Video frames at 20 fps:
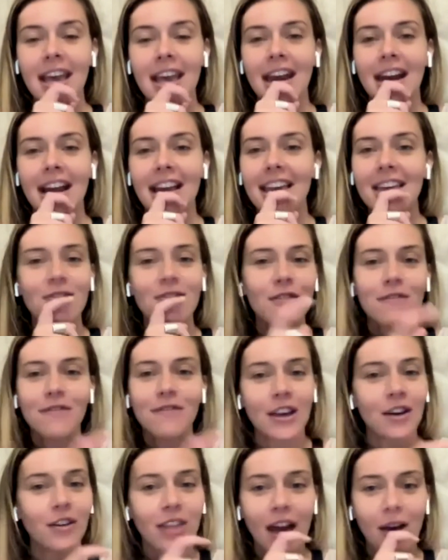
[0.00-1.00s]
And I even
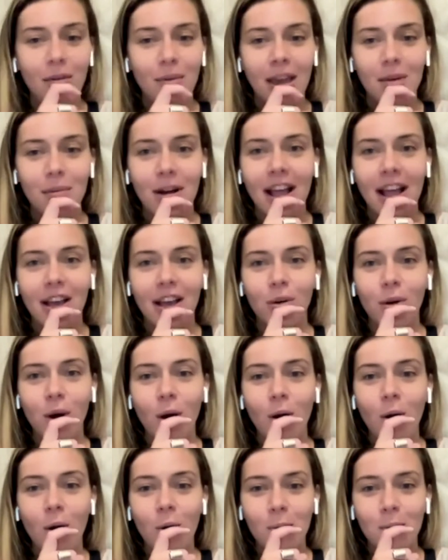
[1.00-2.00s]
feel that way when I go
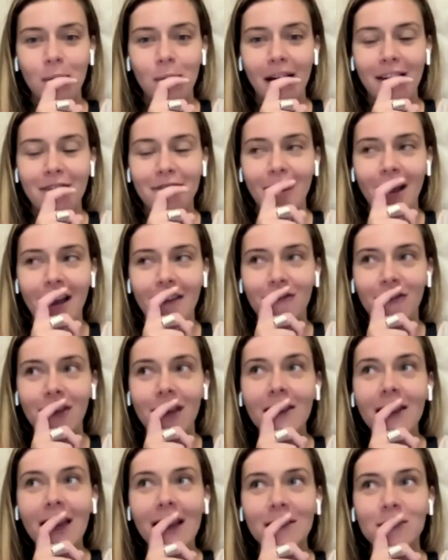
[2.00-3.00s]
home. I
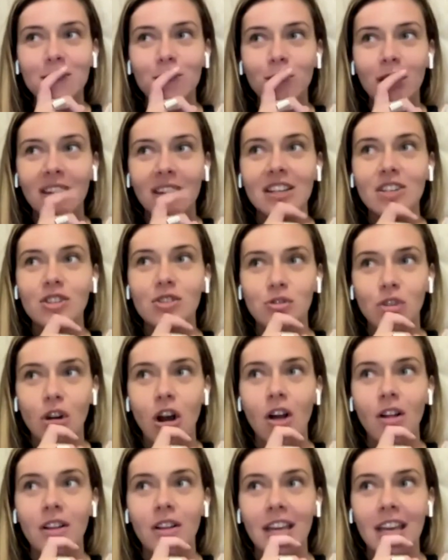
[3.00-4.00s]
feel it really
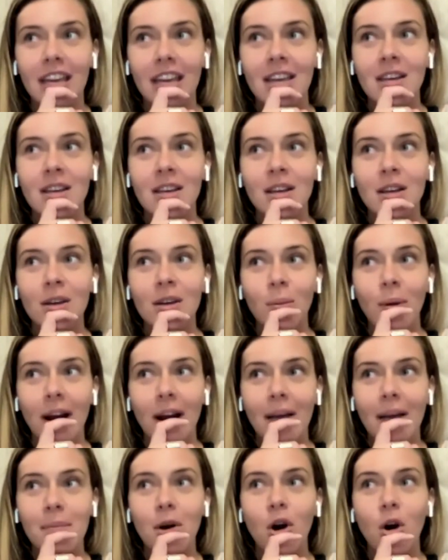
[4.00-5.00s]
strongly
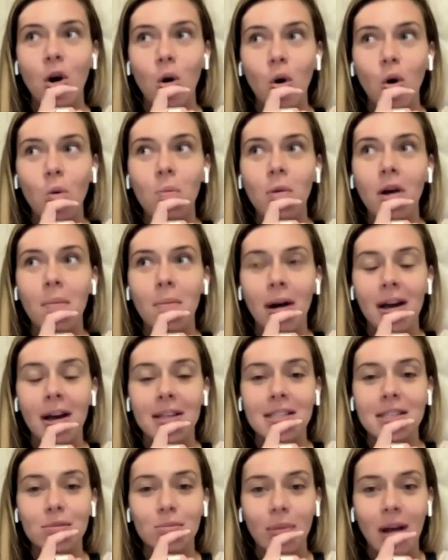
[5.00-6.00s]
when I'm home
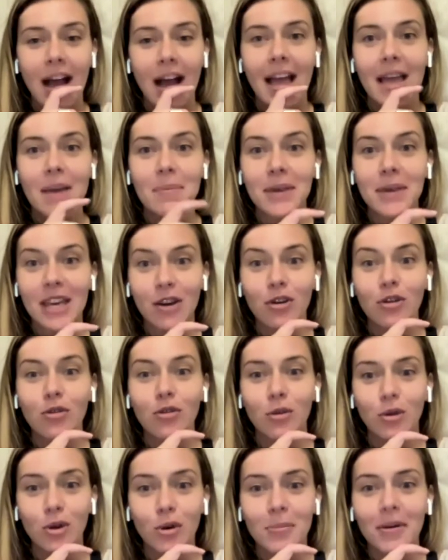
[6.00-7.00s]
amongst my peer
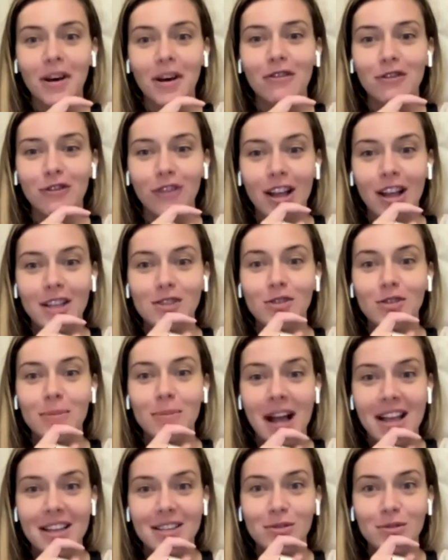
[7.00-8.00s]
group of friends
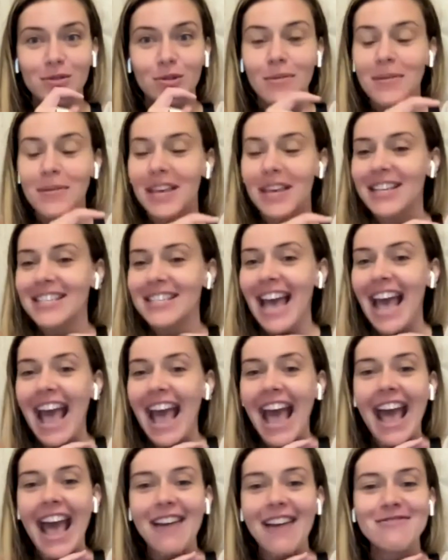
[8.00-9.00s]
from high school, because
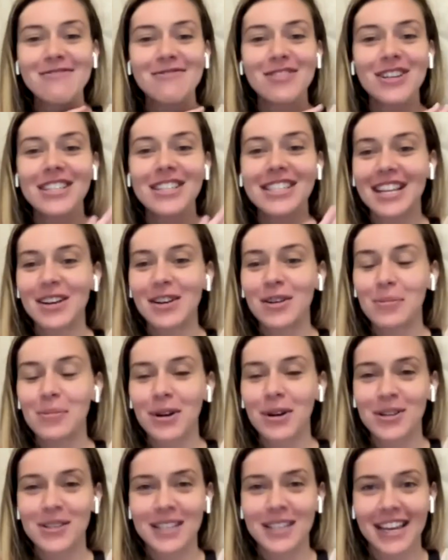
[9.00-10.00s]
every single
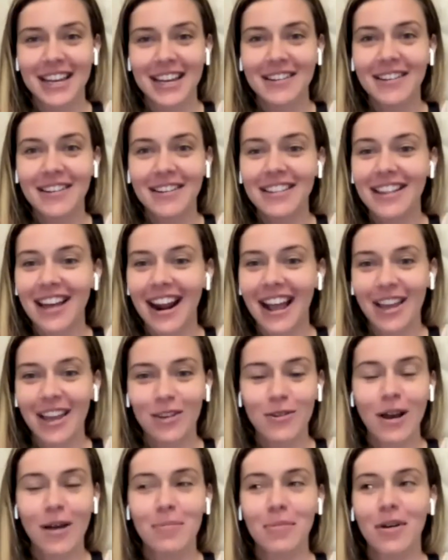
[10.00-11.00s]
person that I
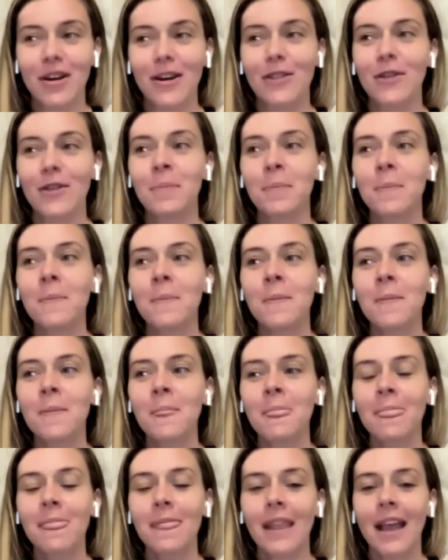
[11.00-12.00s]
grew up with
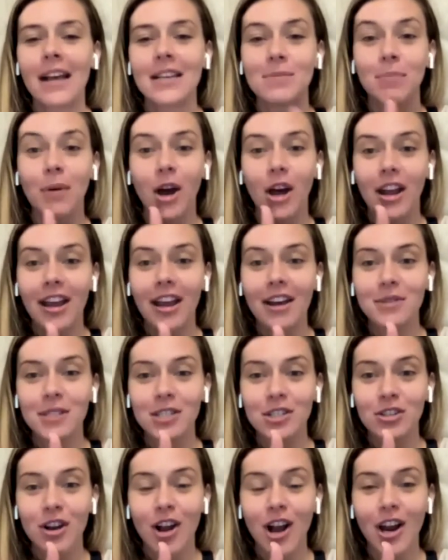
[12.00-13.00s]
has bought a house
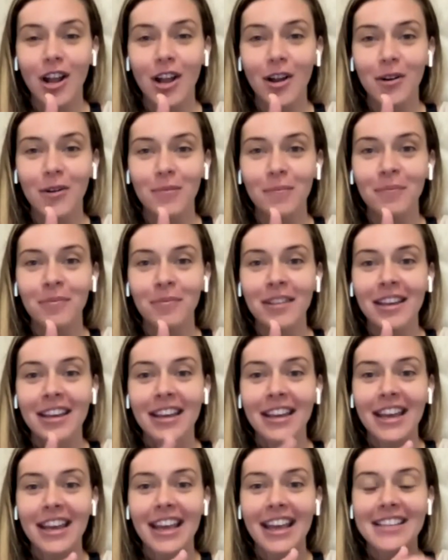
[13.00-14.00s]
in Toronto,
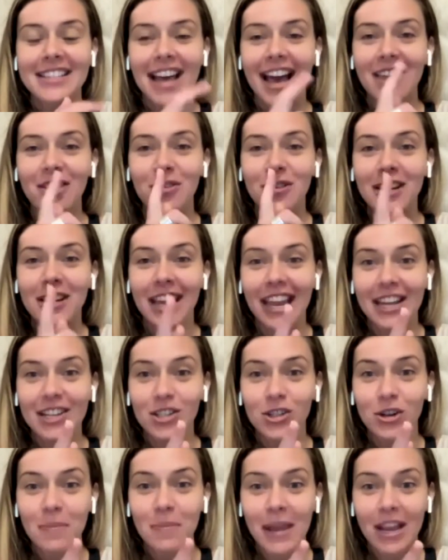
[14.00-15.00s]
is either
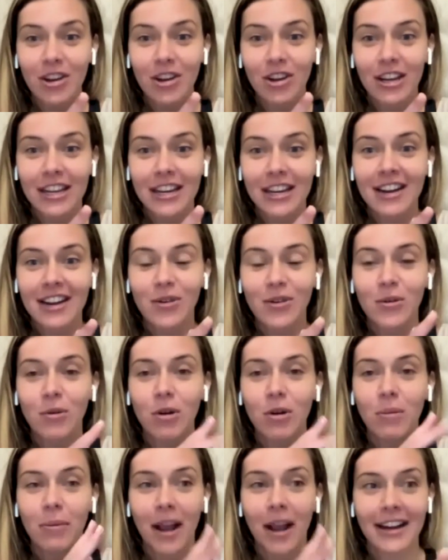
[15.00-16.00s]
engaged or married
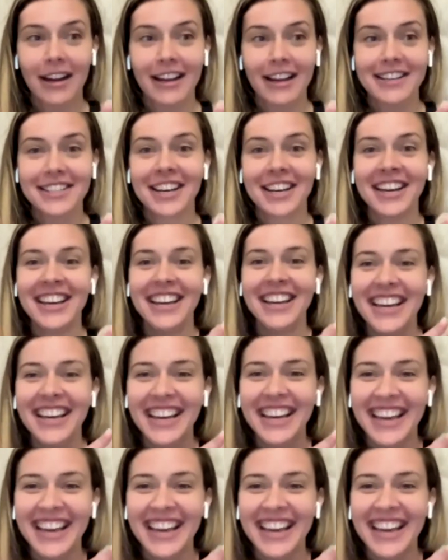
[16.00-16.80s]
or pregnant.